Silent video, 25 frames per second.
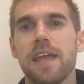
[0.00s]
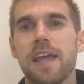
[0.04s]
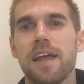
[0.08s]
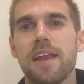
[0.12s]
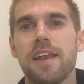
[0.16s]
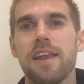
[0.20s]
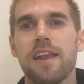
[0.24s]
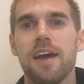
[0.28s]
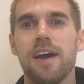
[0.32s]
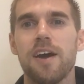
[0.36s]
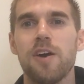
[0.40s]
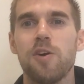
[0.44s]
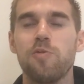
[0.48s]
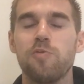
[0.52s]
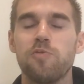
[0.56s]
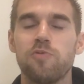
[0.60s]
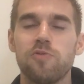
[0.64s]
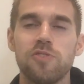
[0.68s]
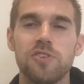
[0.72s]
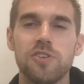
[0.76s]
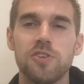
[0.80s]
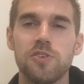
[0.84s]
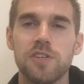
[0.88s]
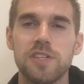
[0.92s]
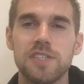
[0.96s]
And
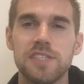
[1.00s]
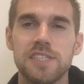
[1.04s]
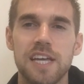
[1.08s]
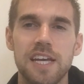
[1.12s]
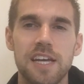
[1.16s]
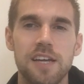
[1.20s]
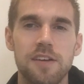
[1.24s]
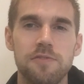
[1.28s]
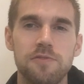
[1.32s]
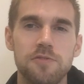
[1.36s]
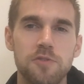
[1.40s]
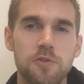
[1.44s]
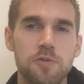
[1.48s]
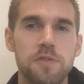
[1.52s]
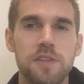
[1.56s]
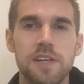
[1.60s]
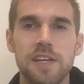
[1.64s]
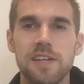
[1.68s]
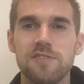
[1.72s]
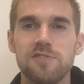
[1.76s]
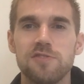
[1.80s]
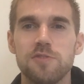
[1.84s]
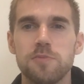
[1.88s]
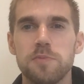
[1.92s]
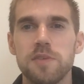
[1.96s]
hopefully you can take a few
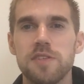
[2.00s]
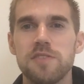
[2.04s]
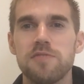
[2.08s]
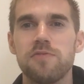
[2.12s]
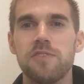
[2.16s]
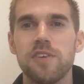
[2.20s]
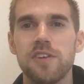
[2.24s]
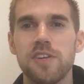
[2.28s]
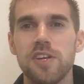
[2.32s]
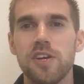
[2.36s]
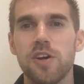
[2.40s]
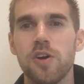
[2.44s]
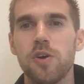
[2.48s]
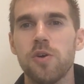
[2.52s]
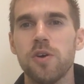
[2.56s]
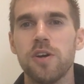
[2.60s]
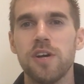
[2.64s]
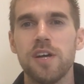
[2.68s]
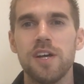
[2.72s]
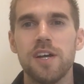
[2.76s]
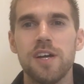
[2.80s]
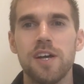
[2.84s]
things from this video,